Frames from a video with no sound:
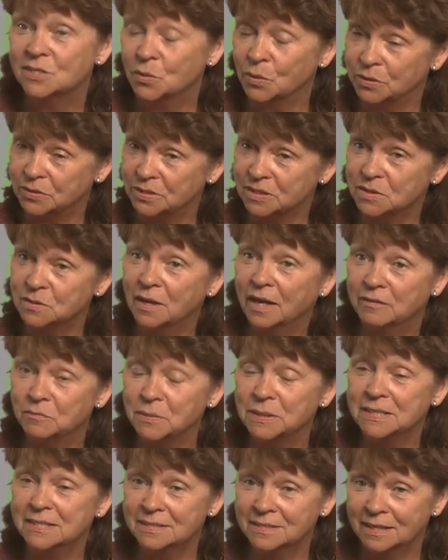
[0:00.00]
So I just, I've
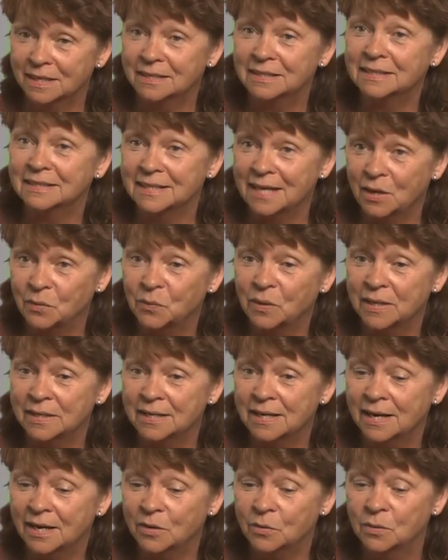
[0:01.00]
been studying that right
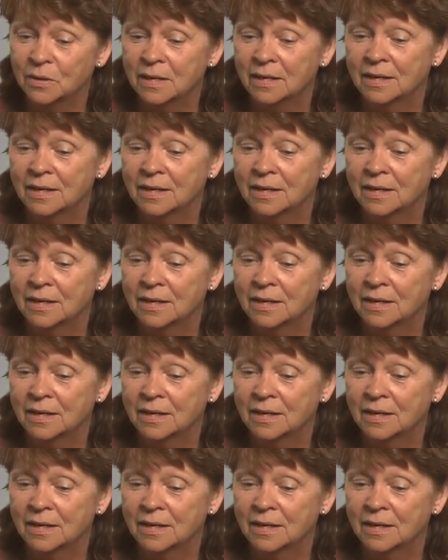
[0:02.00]
now.